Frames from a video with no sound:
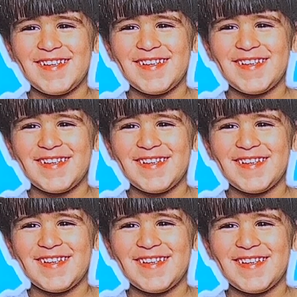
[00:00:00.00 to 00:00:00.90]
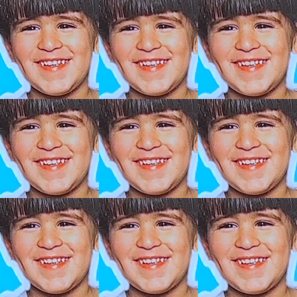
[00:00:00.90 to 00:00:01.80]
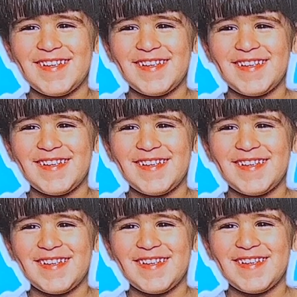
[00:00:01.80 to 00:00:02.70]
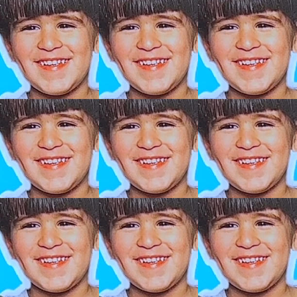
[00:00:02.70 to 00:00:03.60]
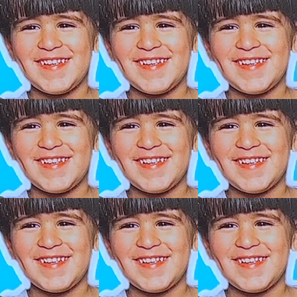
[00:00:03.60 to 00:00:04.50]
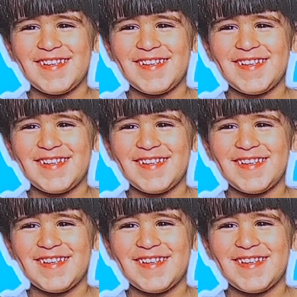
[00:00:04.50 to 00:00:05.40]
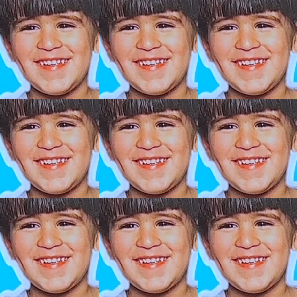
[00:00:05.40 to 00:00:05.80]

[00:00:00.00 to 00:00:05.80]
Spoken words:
This person isn't speaking.